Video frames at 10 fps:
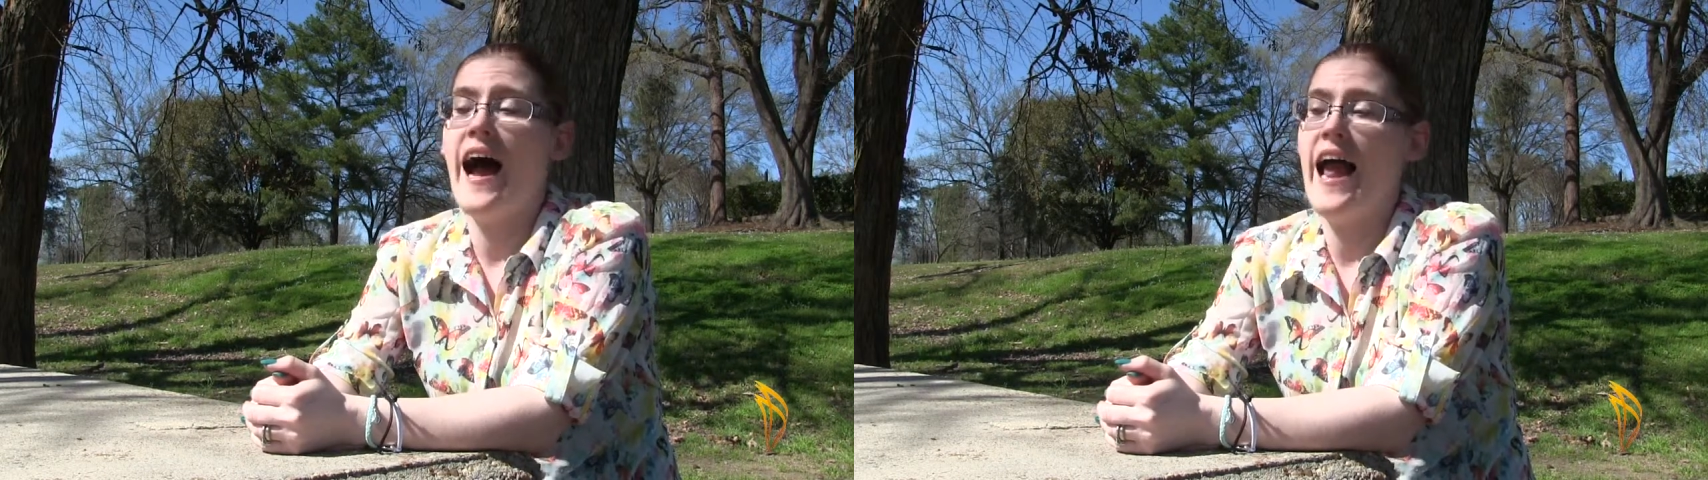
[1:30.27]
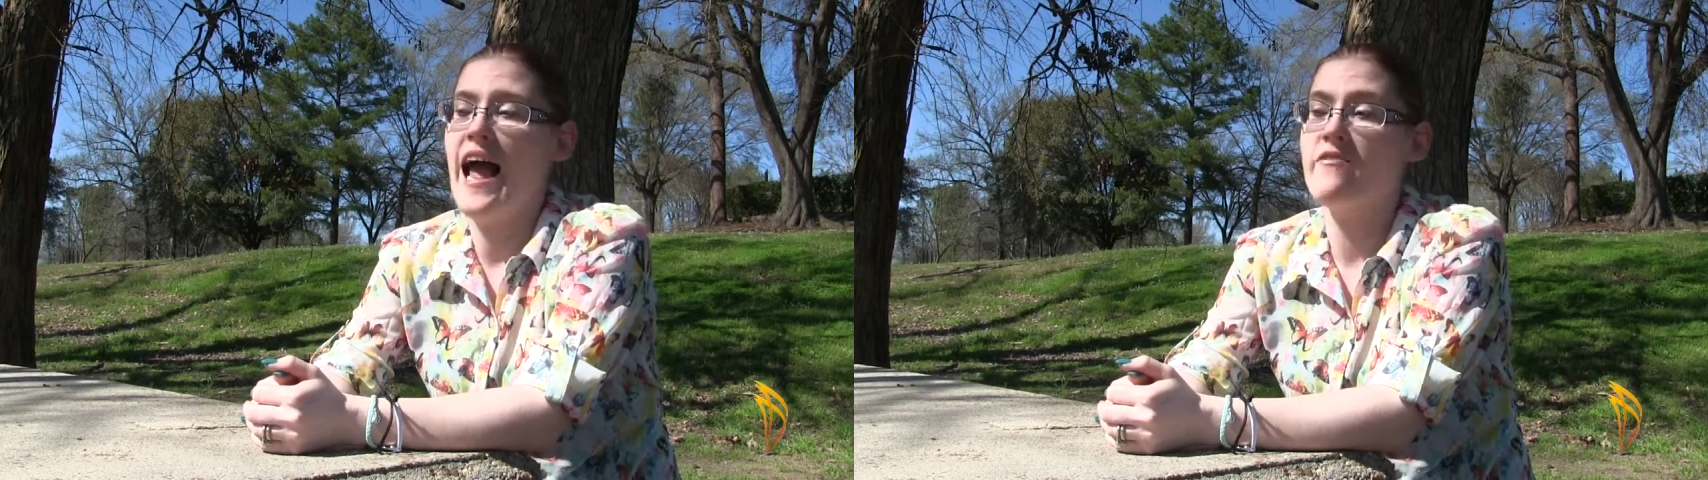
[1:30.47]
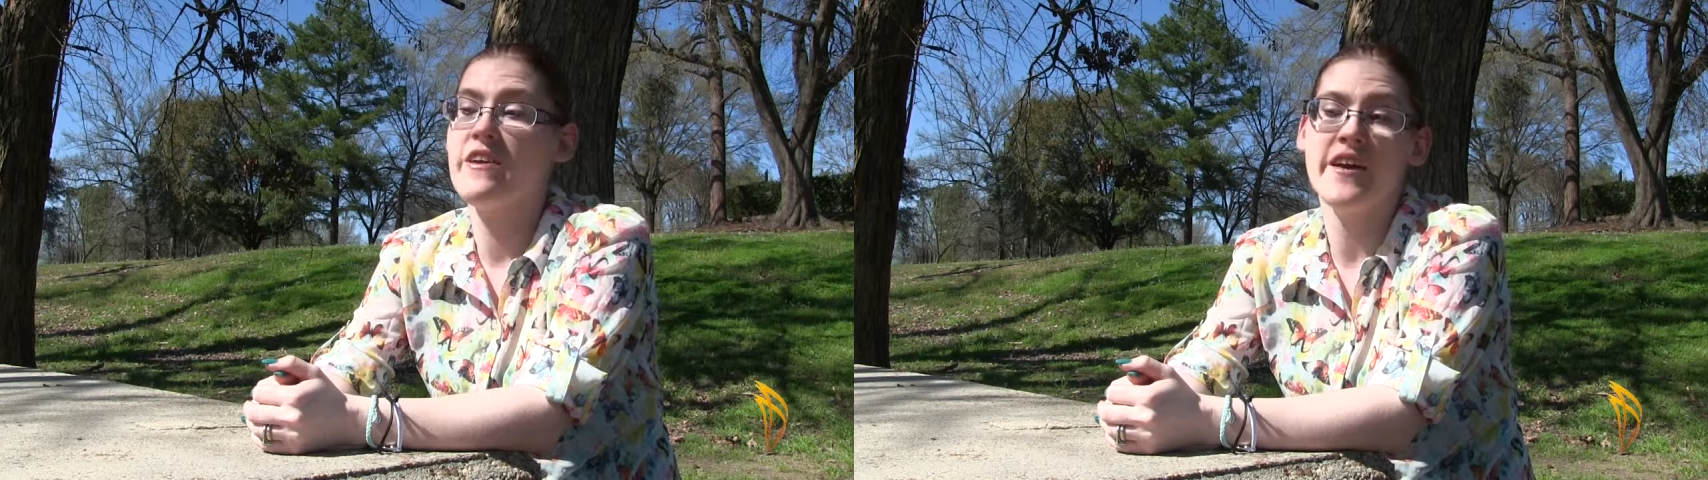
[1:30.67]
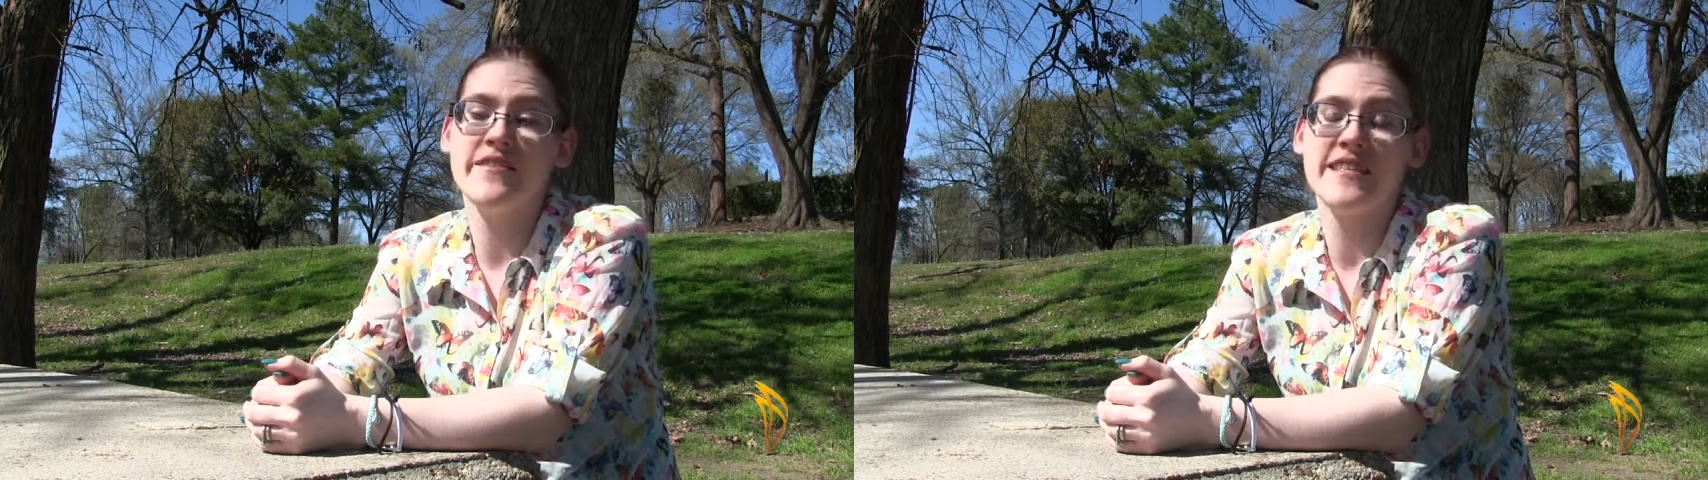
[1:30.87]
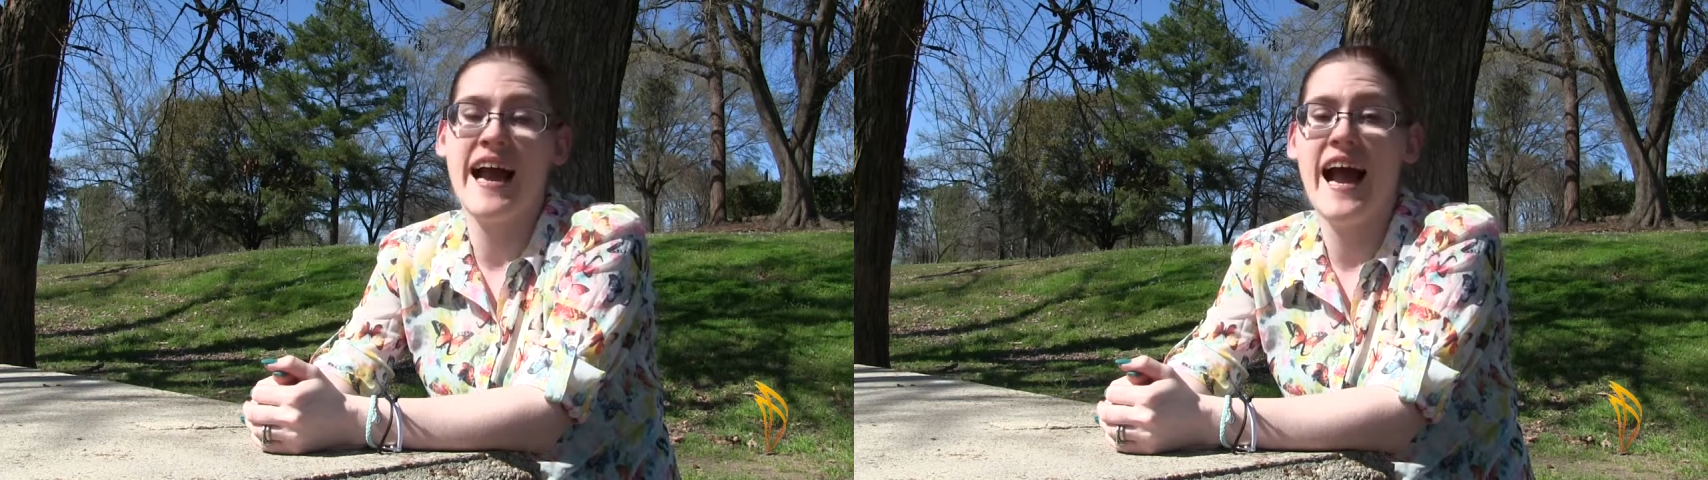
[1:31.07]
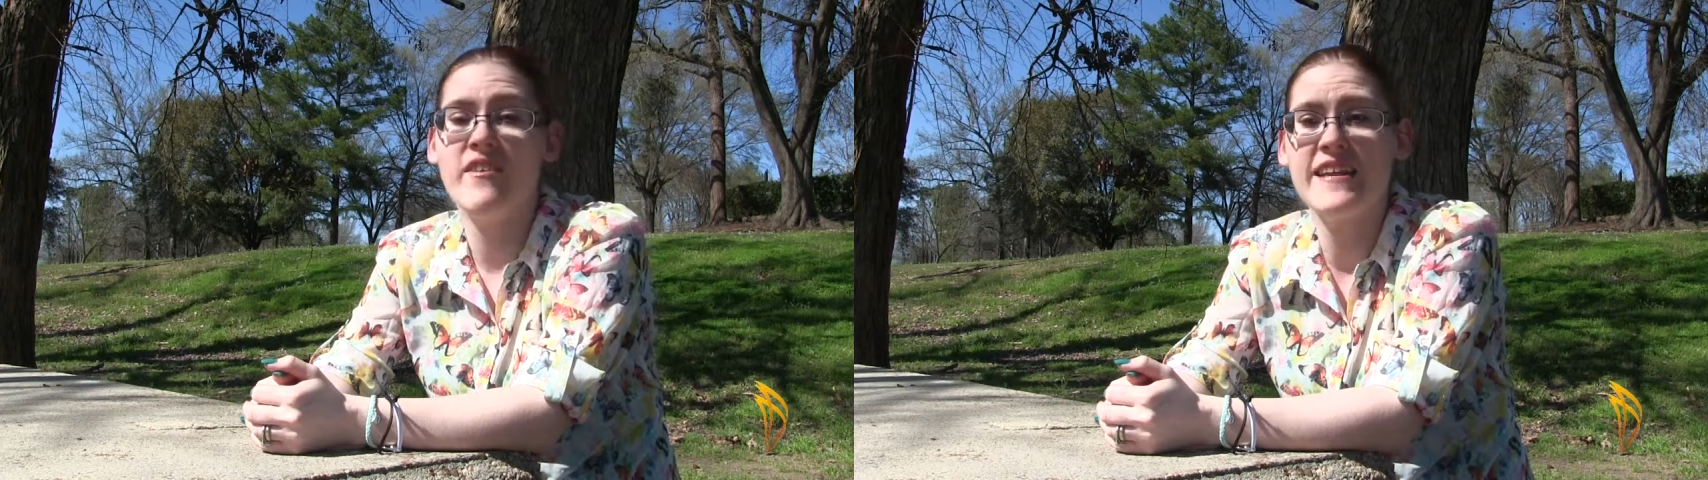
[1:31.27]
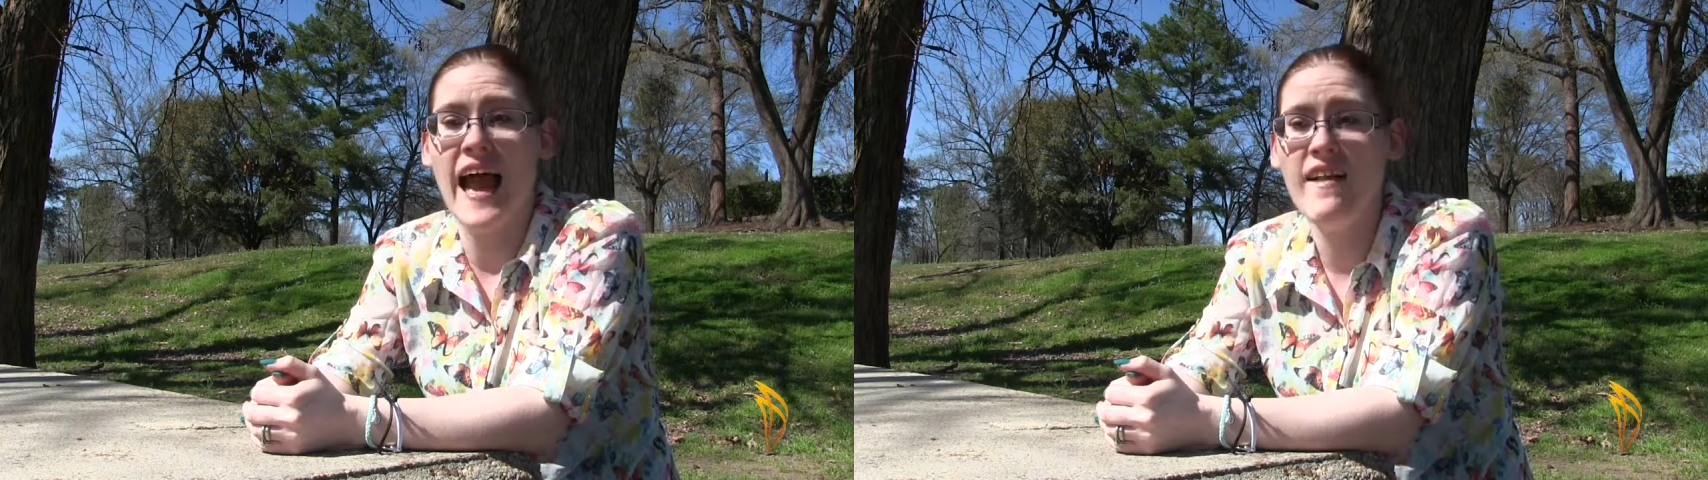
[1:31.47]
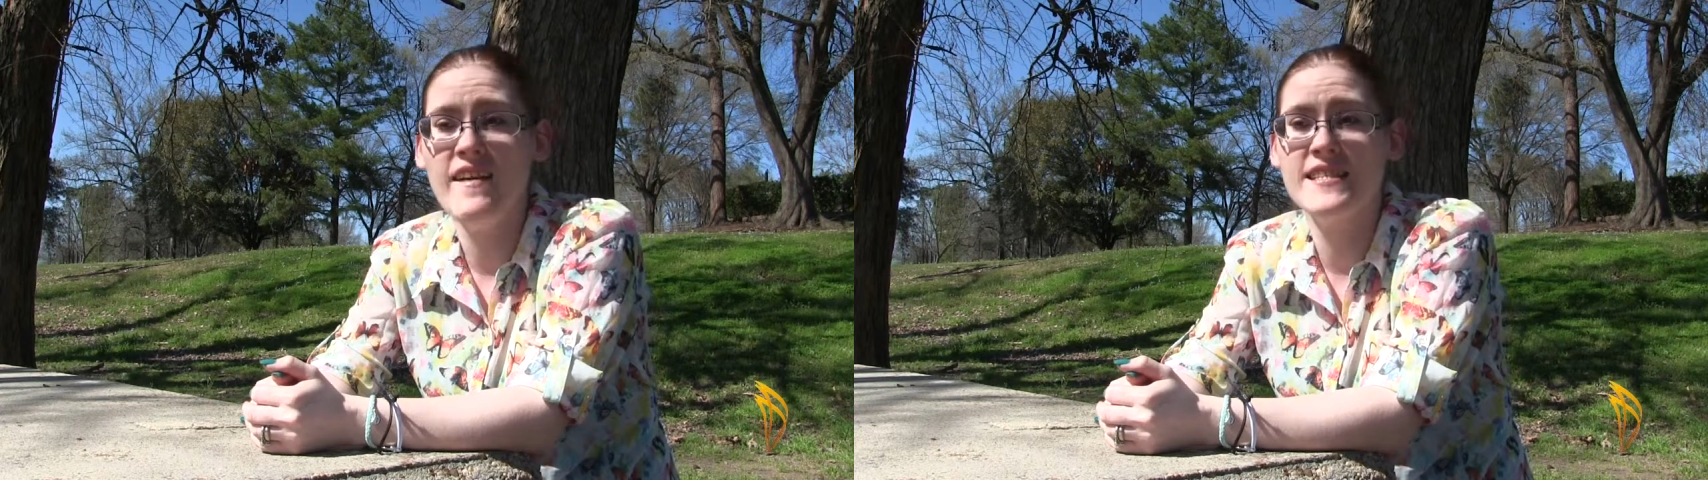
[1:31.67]
I have gifts and I have
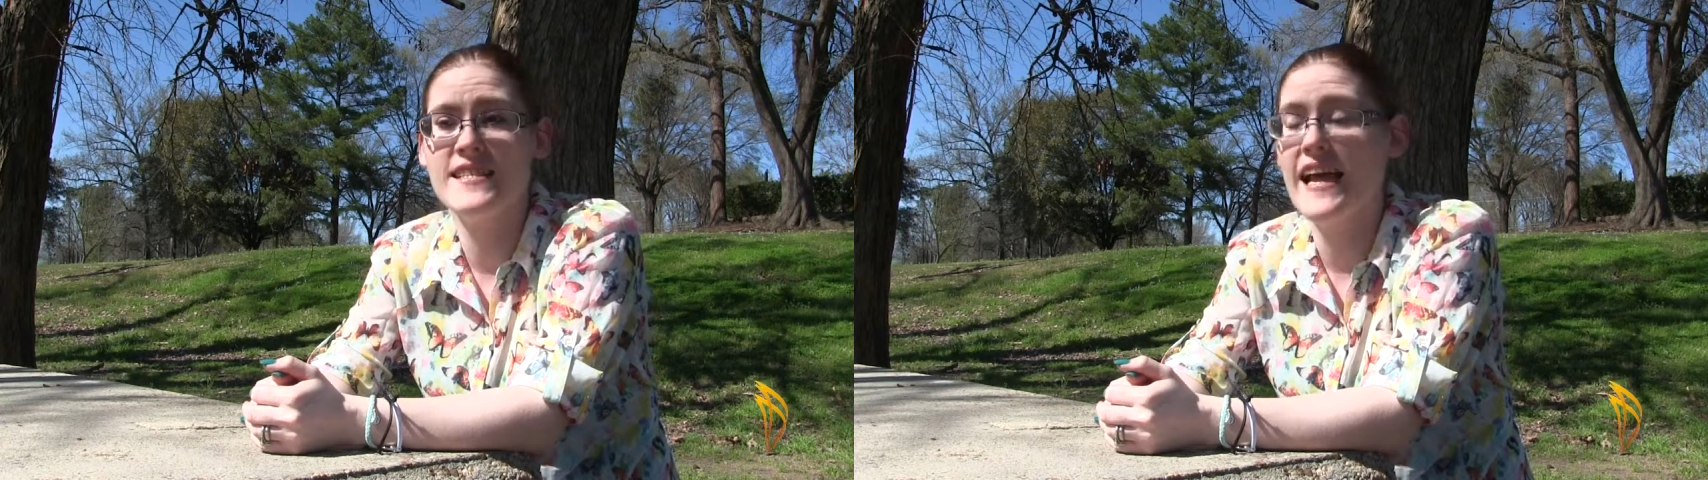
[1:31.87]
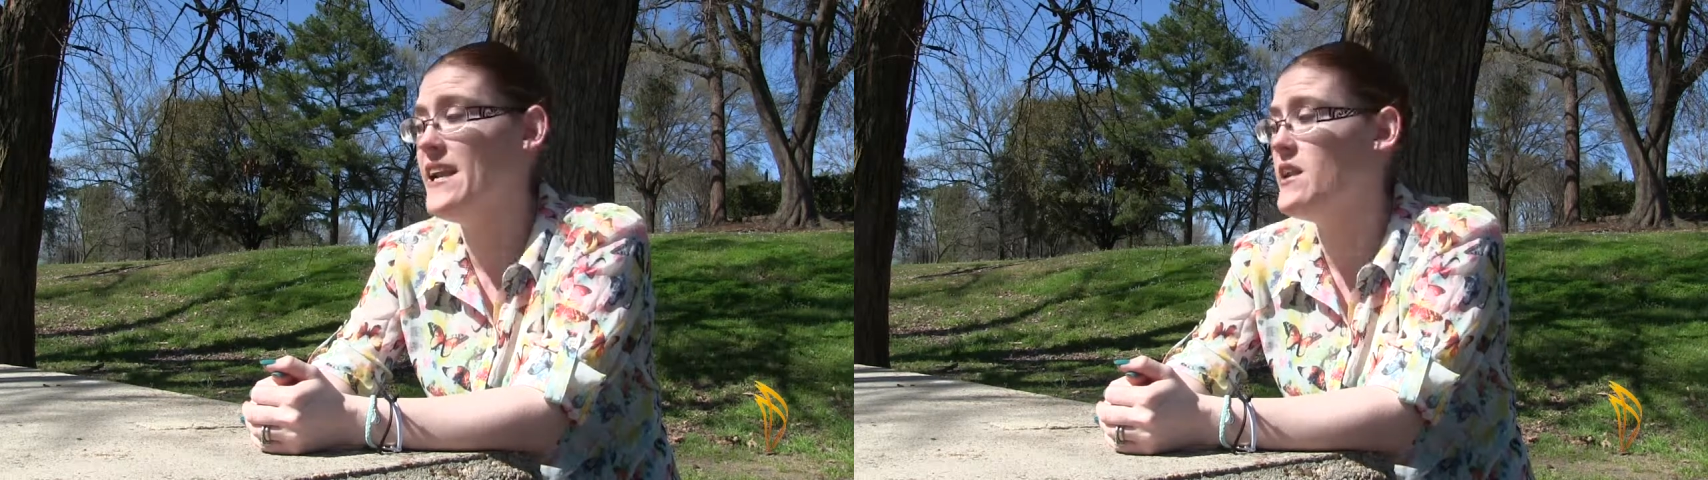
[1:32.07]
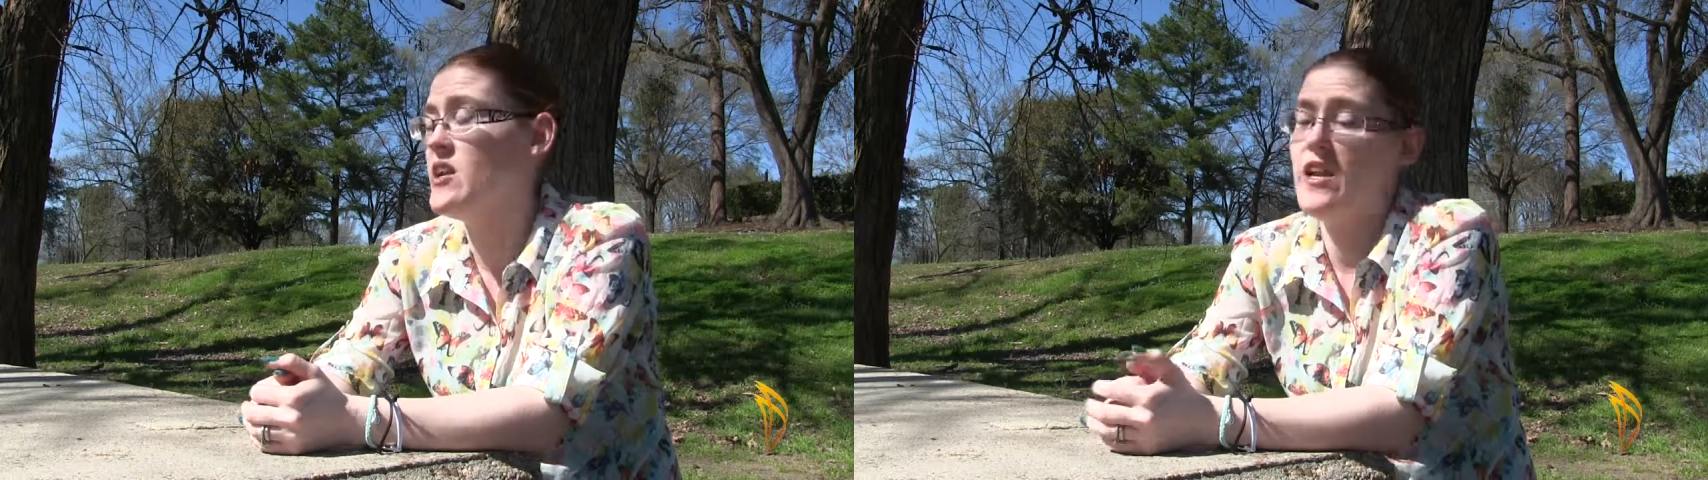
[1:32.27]
talents that